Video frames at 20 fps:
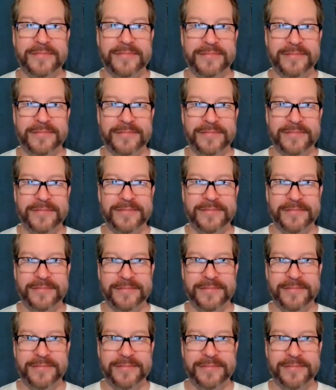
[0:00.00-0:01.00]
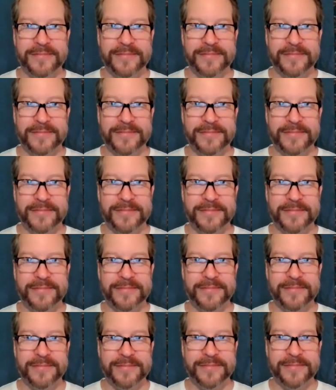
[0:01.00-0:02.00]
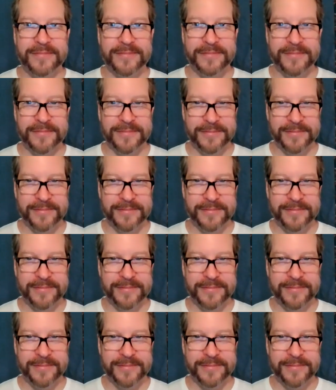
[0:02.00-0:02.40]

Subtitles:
The person shown says nothing.